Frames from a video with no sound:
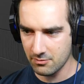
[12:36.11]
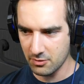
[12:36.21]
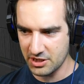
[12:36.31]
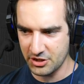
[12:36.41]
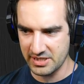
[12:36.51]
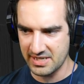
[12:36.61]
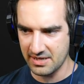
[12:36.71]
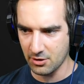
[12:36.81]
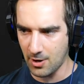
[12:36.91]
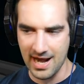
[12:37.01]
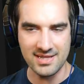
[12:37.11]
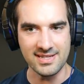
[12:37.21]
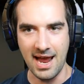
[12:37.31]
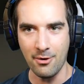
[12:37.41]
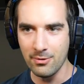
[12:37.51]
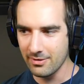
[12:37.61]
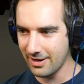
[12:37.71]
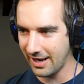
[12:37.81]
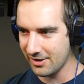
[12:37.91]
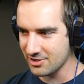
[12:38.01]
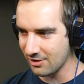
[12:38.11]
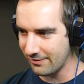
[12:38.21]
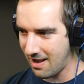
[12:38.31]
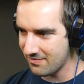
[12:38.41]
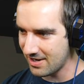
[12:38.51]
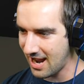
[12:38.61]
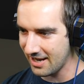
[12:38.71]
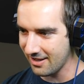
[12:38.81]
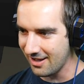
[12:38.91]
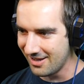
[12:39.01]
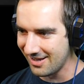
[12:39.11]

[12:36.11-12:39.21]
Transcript: We just need the crayons now and to survive the night.